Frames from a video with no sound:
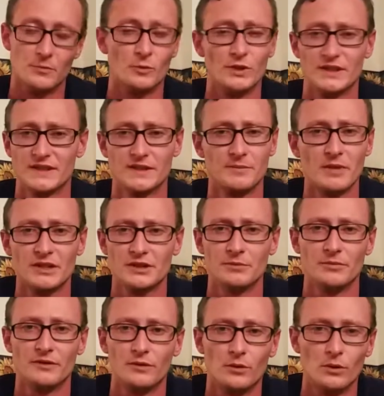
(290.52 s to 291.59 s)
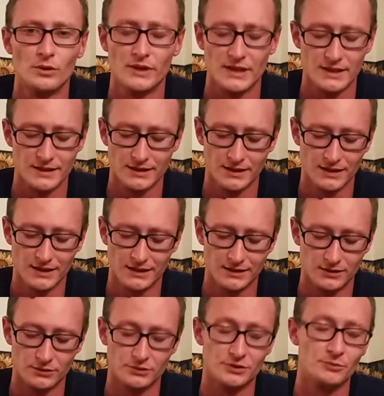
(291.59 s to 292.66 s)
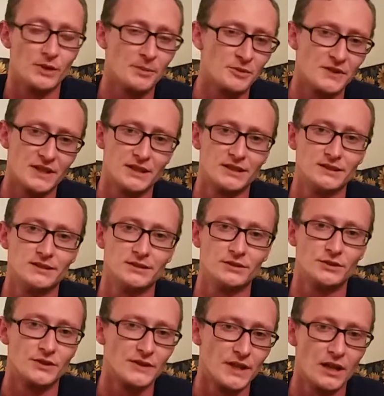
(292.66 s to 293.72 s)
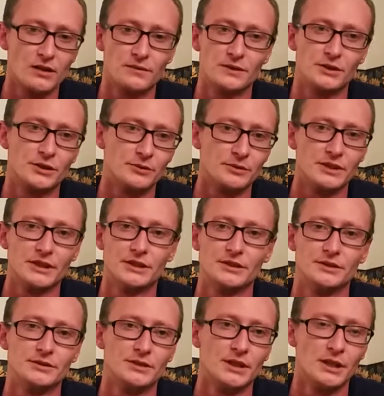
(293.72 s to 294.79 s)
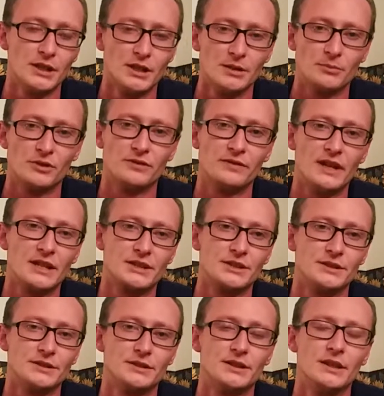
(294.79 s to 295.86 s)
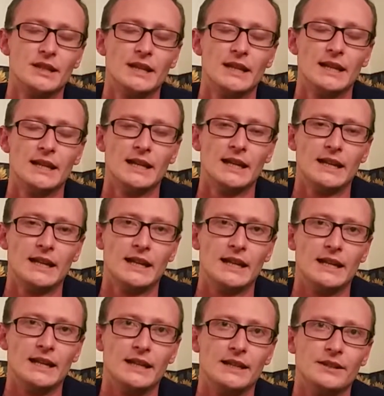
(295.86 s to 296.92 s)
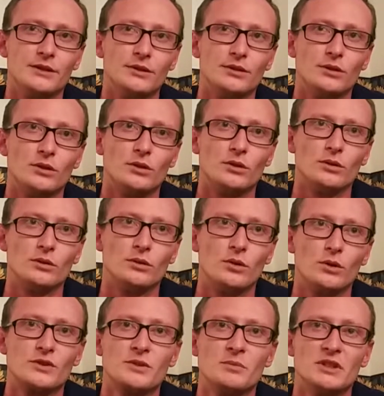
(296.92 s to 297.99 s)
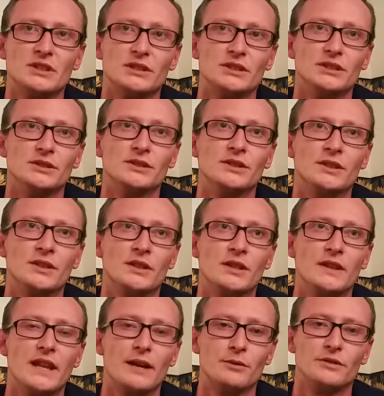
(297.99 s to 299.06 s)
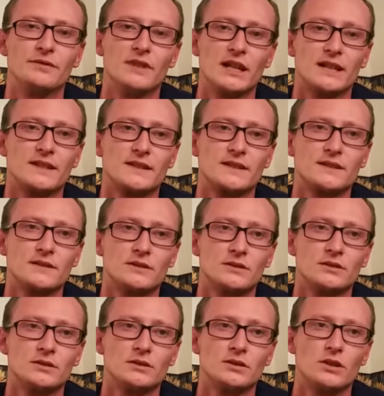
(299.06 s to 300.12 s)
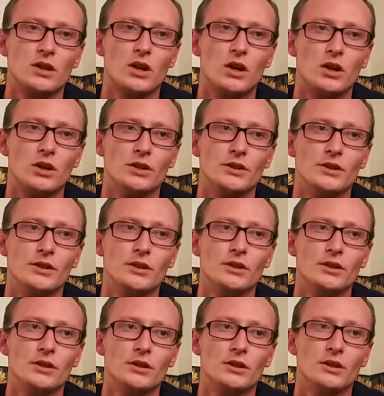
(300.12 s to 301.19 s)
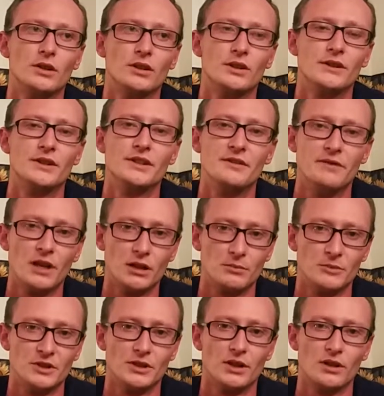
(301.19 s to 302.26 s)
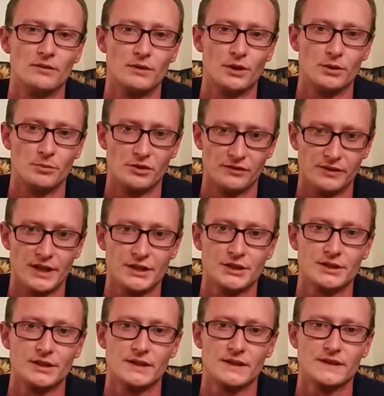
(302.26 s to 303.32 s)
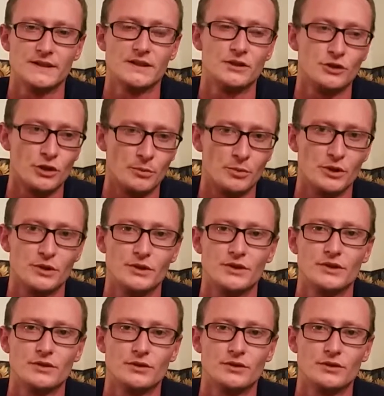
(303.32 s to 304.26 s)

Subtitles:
reasons mentioned before, that you're representing yourself, your career, your profession, and ultimately that reflects on the development of our profession as interpreters